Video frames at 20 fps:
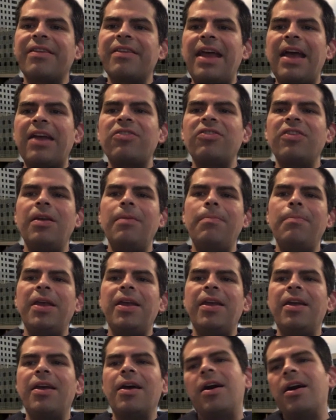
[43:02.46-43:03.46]
can actually
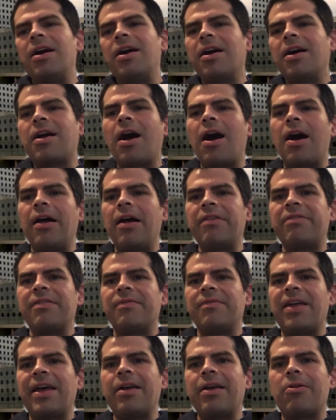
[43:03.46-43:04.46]
be a cause
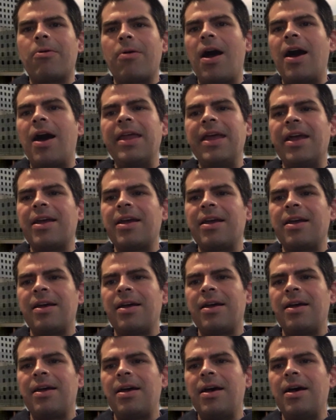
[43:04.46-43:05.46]
of like chronic
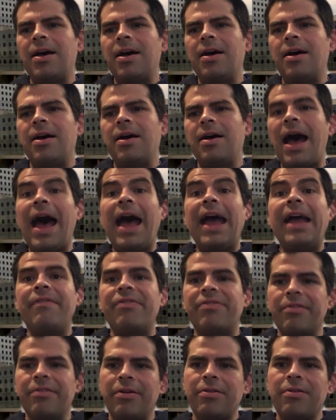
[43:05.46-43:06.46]

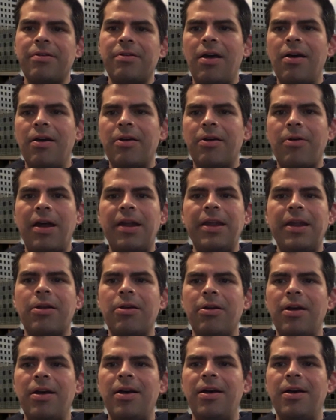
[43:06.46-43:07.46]
hives or
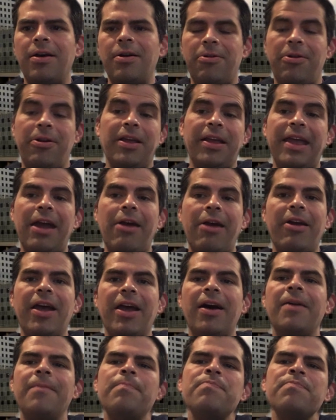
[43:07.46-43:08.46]
chronic
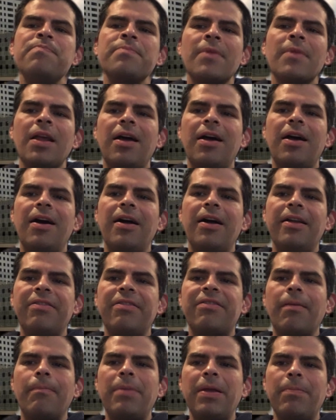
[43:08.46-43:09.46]
urticaria in
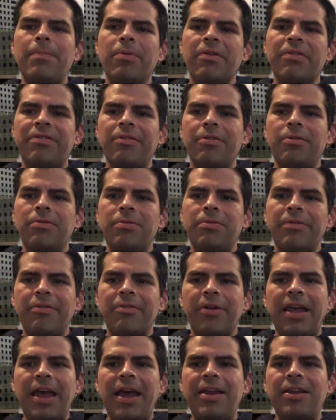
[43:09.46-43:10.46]
some people. So
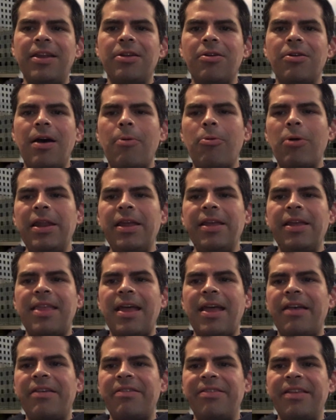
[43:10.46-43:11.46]
again, you know,
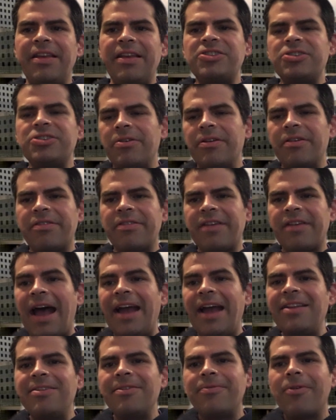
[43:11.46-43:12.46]
abuelita's dicho is
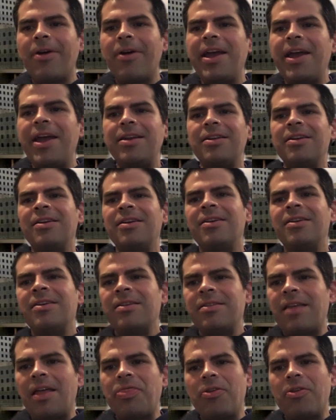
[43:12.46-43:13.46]
kind of right,
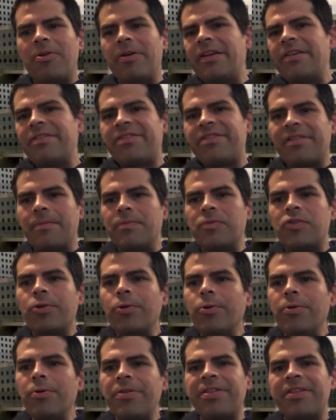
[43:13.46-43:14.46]
that there is some
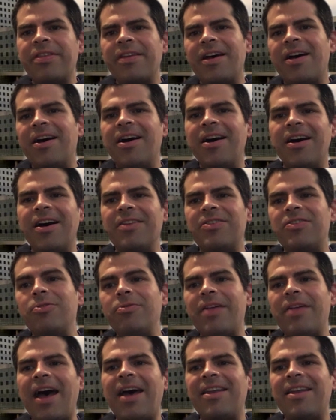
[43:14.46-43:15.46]
truth
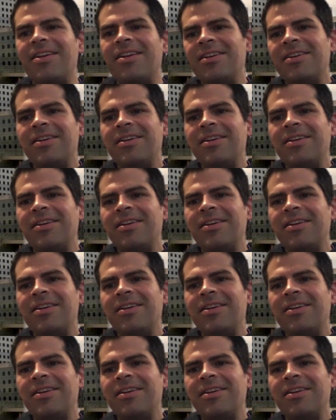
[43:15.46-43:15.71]
to that